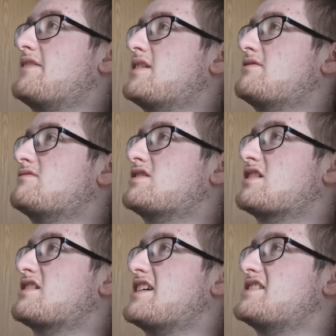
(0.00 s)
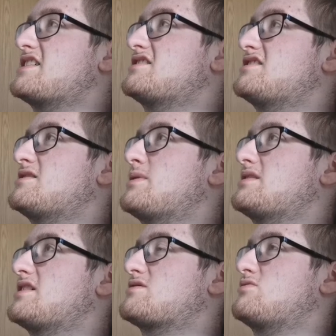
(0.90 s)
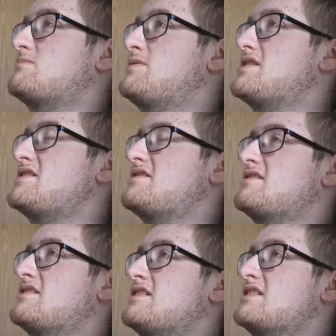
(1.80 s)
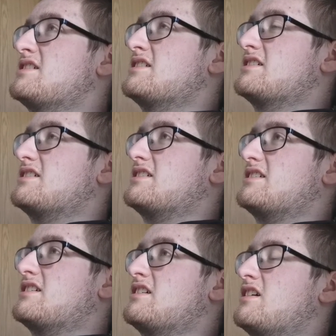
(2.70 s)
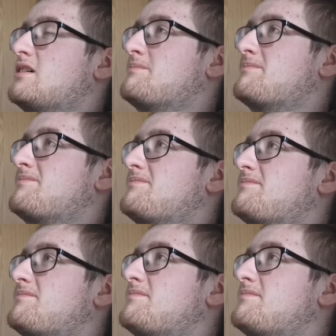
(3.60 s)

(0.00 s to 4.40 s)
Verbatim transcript: I haven't even really got any idea where this would be. Um,